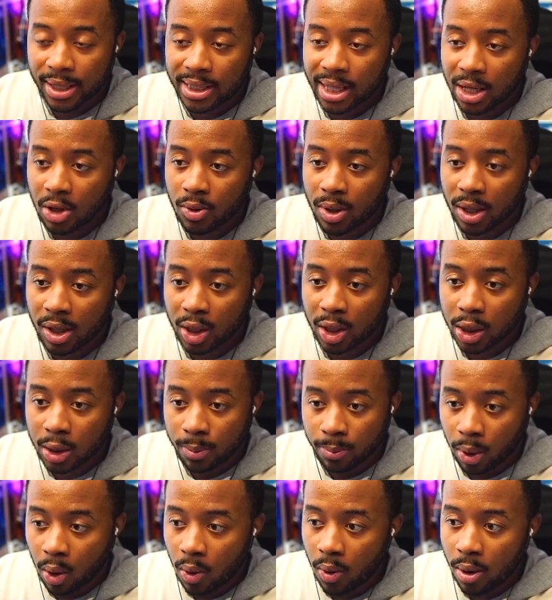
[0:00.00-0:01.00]
that you can
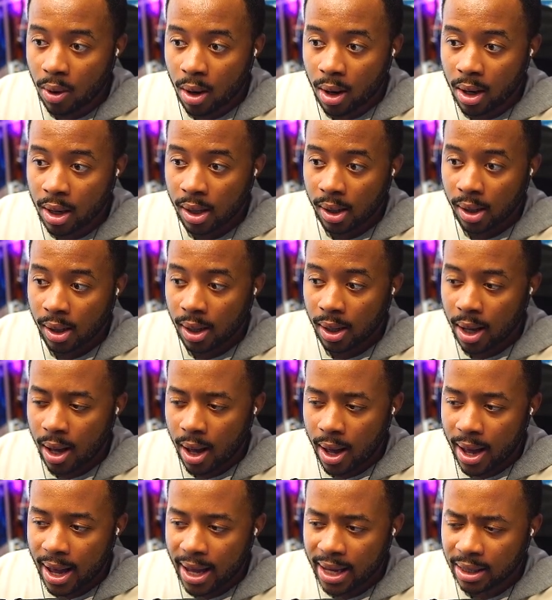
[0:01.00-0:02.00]
explore.
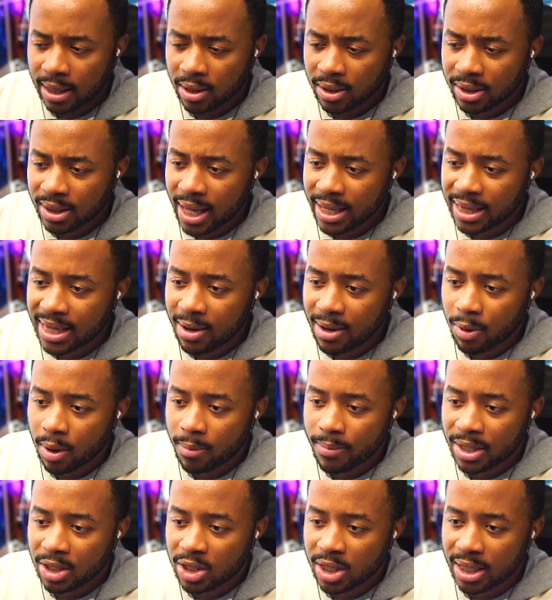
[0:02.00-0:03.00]
It looked like they were
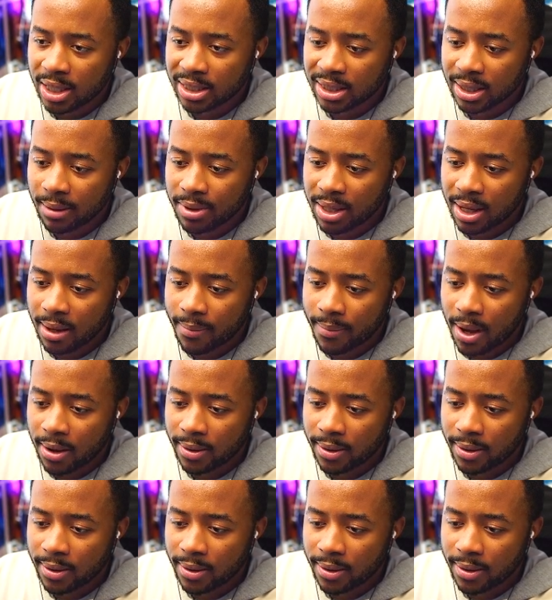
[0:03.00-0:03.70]
mentioning something about